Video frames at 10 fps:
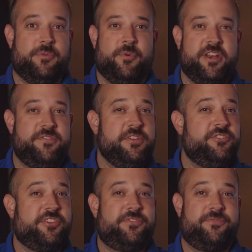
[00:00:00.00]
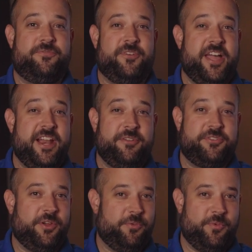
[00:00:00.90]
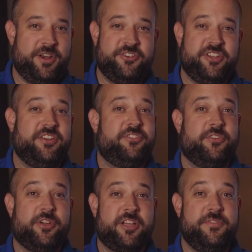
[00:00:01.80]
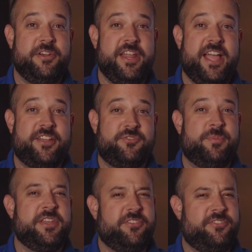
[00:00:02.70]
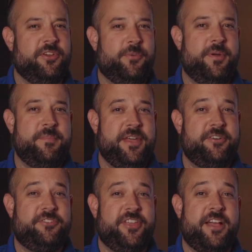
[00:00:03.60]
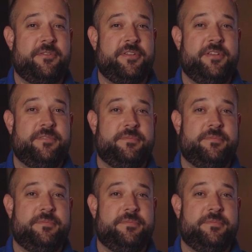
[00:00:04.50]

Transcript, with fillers: What if you just flat out don't want to change the look of your dash, but you still want better sound?